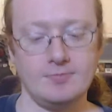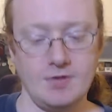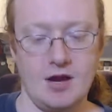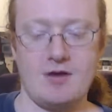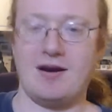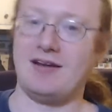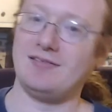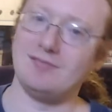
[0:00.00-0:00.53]

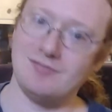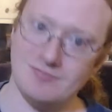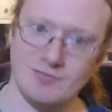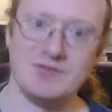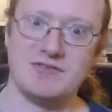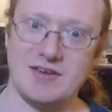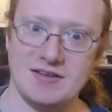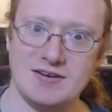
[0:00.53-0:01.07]
Alright,
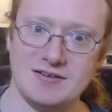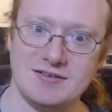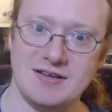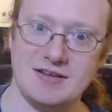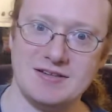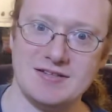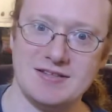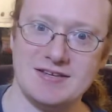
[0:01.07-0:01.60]
let's get
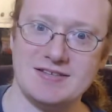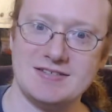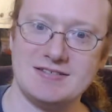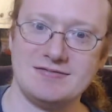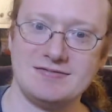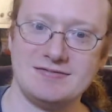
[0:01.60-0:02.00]
into this.